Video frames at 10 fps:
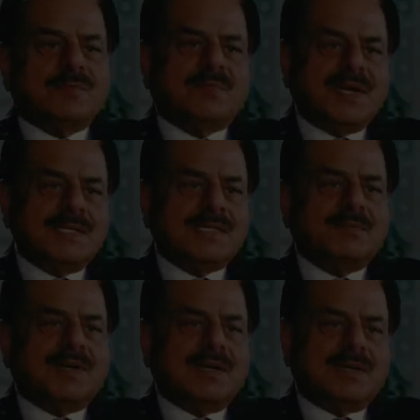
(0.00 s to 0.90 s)

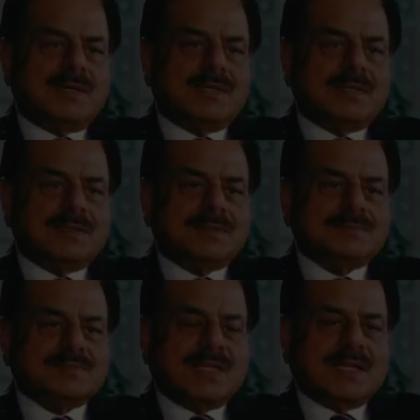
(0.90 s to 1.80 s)
principal
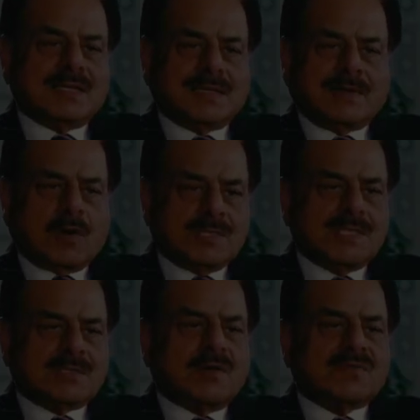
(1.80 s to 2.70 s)

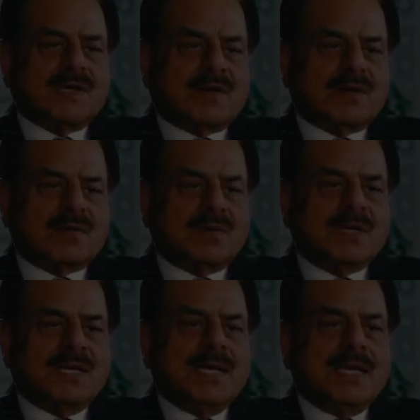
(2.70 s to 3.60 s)
clauses of that honor
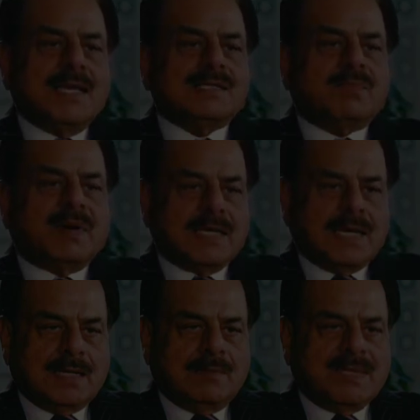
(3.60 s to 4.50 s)
code is
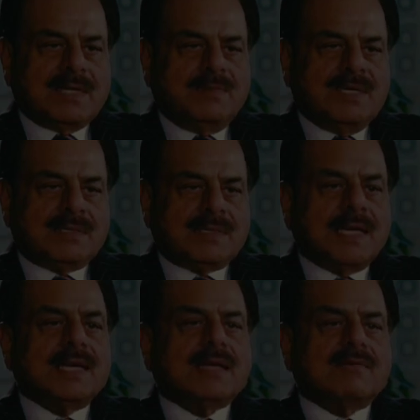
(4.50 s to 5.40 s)
Badal. Badal means
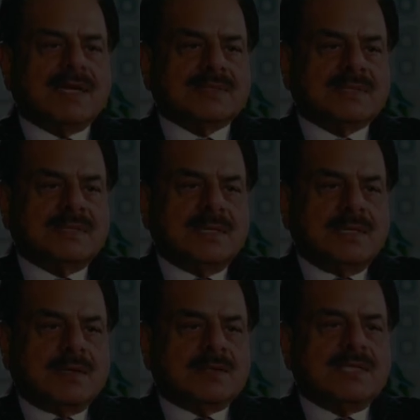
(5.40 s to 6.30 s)
taking revenge.
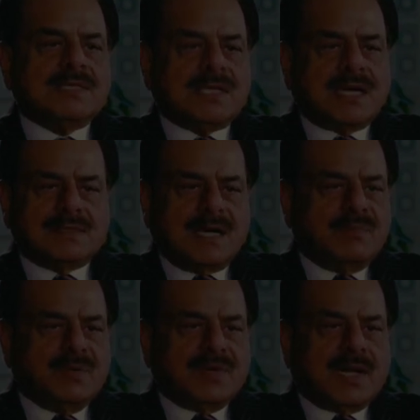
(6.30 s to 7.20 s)
Now these young
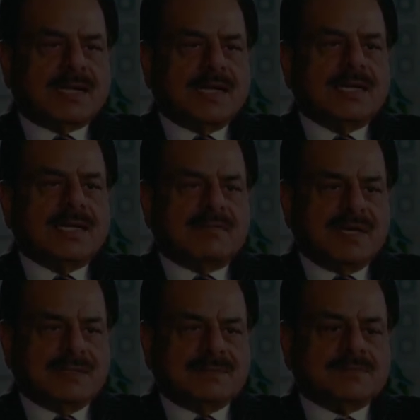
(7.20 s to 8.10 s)
people are taking
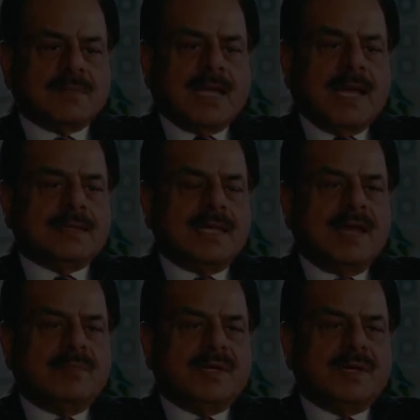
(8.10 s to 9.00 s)
revenge, and they
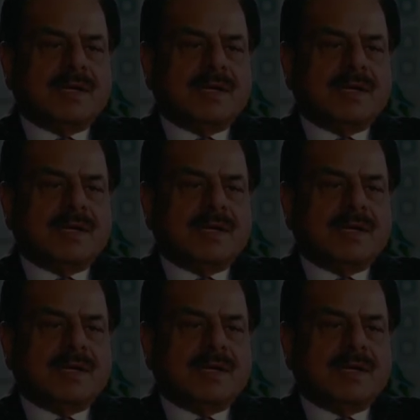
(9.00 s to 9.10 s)
have been